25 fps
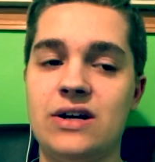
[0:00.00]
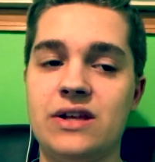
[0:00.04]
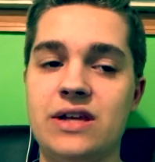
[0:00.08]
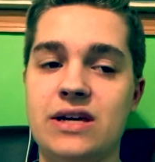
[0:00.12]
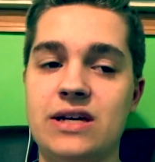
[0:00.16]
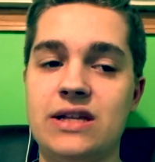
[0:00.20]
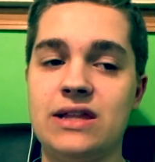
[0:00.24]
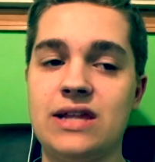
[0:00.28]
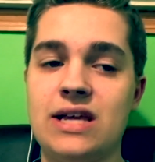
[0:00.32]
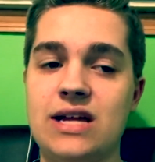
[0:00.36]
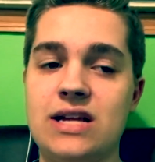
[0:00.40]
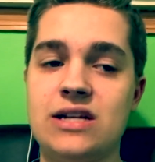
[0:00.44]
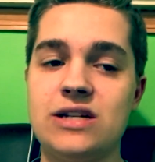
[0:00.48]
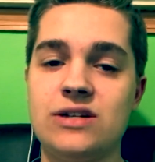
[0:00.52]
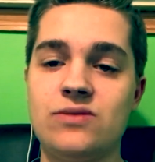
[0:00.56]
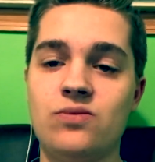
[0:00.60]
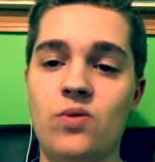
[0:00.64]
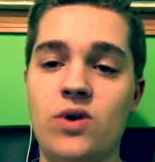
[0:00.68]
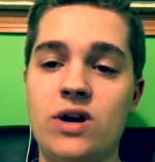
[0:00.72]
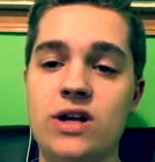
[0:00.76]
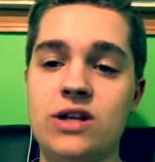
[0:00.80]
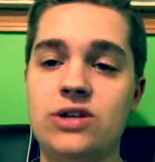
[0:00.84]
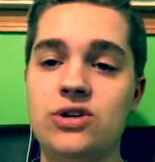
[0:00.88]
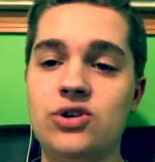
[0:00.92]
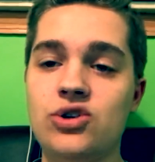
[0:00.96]
Like they just
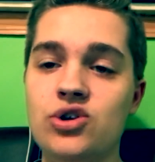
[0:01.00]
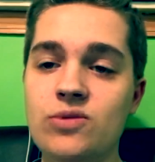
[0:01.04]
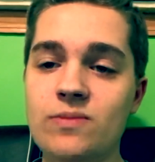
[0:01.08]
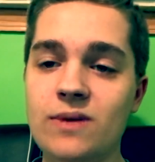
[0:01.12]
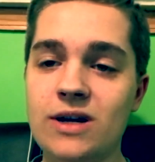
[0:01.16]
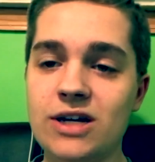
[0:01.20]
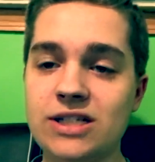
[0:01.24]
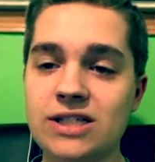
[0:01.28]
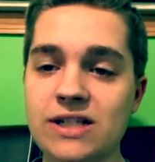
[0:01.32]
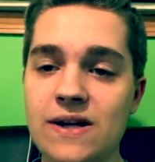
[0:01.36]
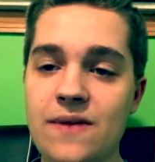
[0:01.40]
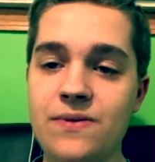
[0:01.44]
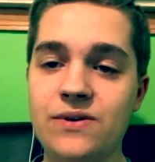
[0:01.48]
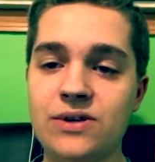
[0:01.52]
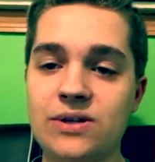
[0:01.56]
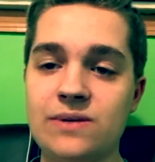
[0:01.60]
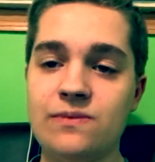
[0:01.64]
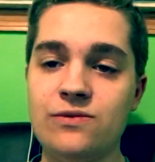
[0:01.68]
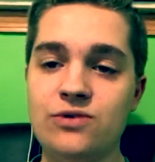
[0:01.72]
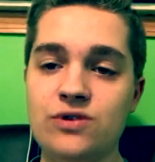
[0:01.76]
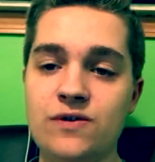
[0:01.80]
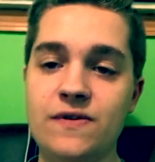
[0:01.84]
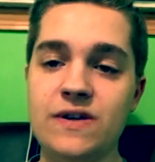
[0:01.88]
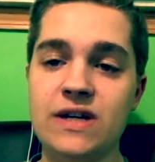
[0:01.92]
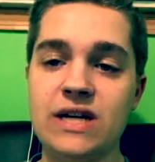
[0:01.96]
wanted too much in this
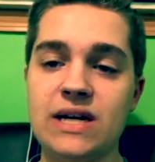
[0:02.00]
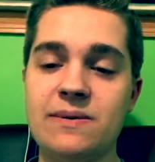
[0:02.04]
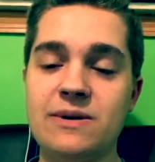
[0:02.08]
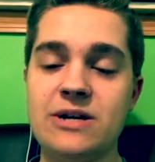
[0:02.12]
movie,